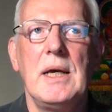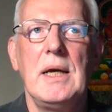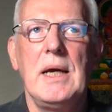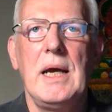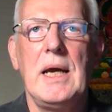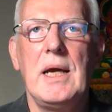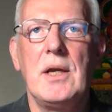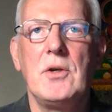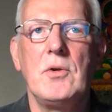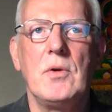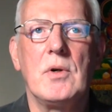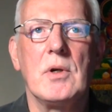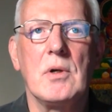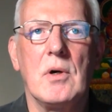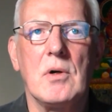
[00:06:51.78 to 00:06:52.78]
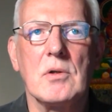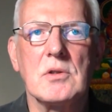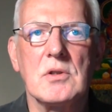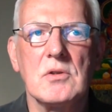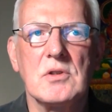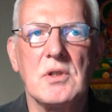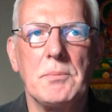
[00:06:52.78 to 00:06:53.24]
And you can
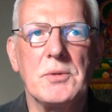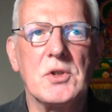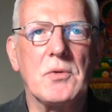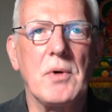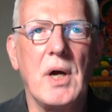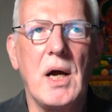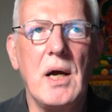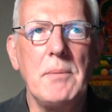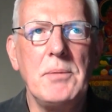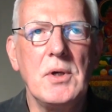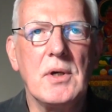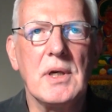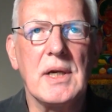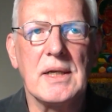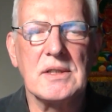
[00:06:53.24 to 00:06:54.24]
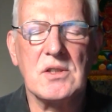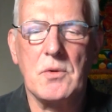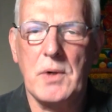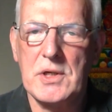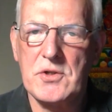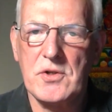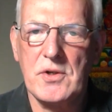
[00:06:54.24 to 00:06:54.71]
also subscribe, you can ask
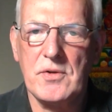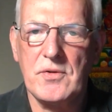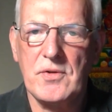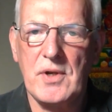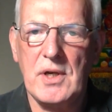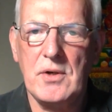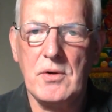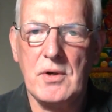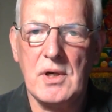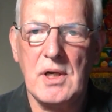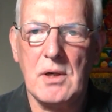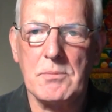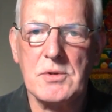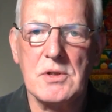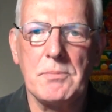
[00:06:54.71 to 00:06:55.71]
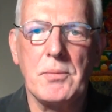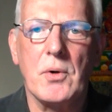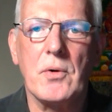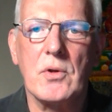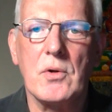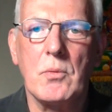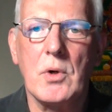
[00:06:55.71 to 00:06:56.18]
questions, and you can help
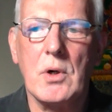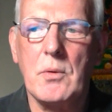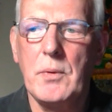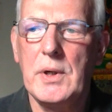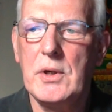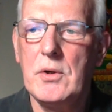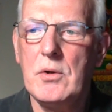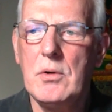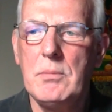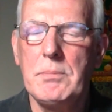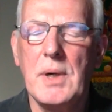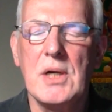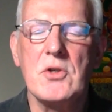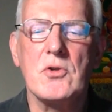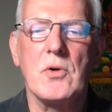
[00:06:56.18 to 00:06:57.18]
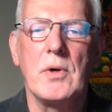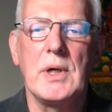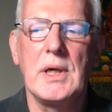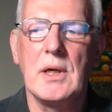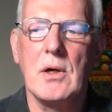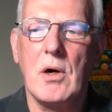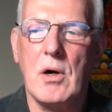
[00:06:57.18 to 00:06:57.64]
support the work we do by
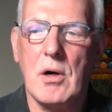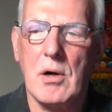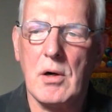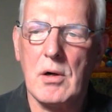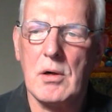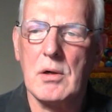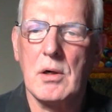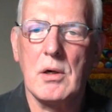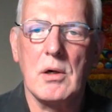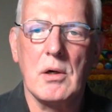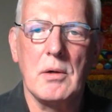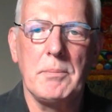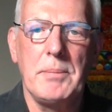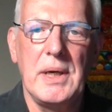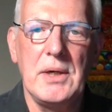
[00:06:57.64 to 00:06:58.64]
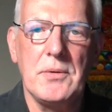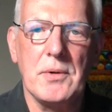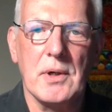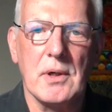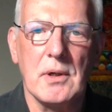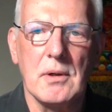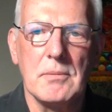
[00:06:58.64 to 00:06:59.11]
joining HAR on Patreon.